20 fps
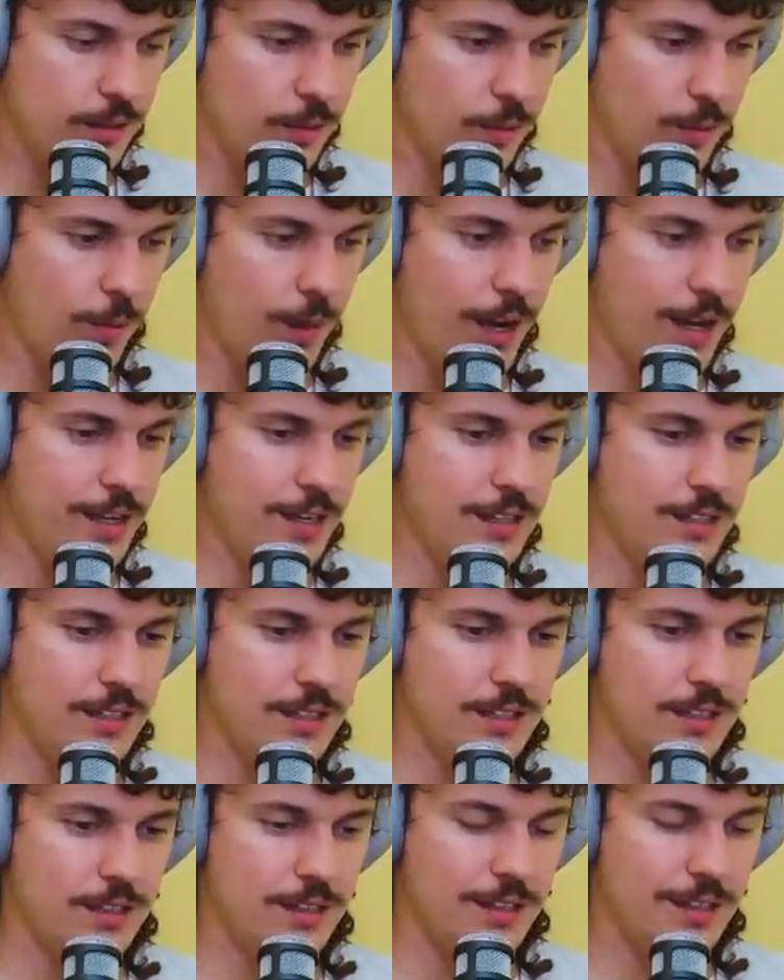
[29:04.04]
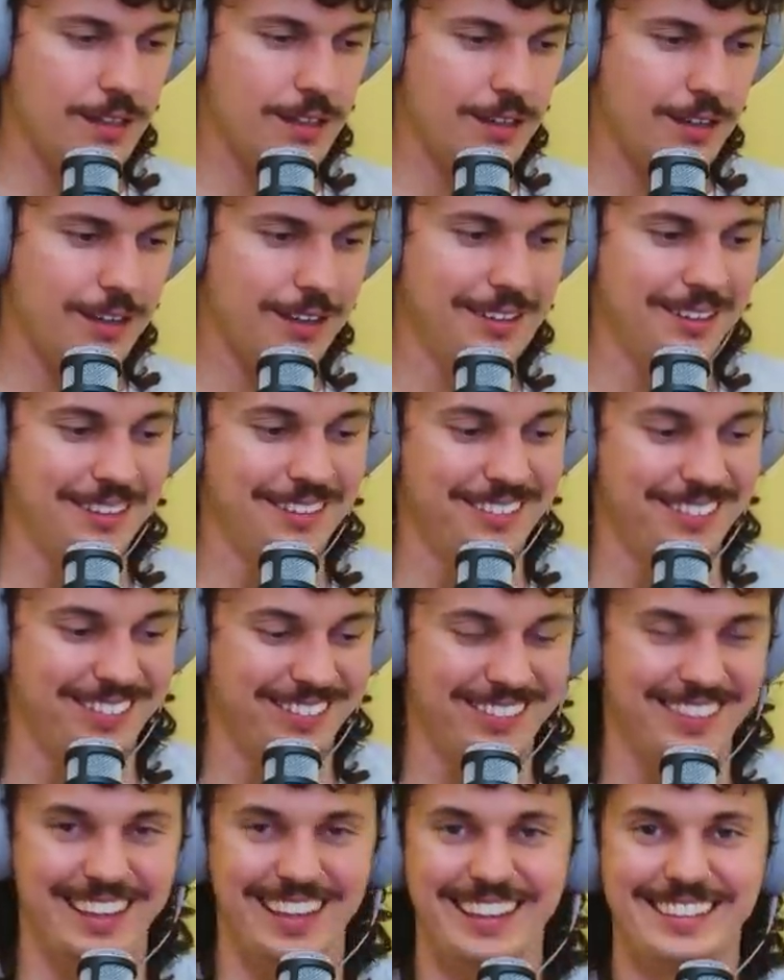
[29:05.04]
Why is...
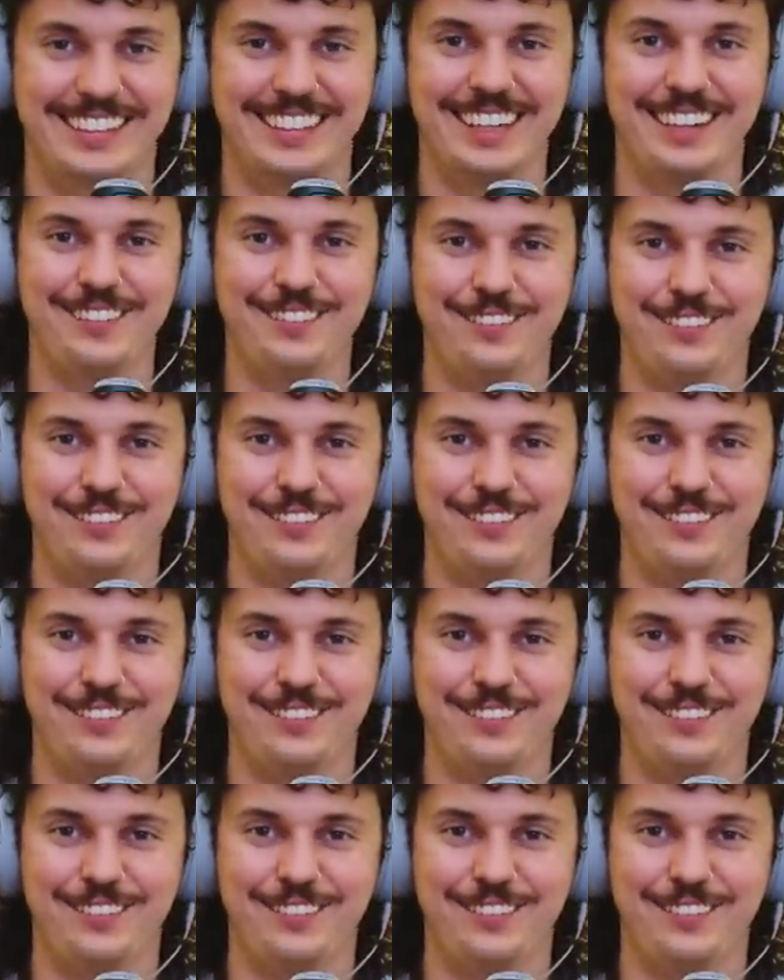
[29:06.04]
What the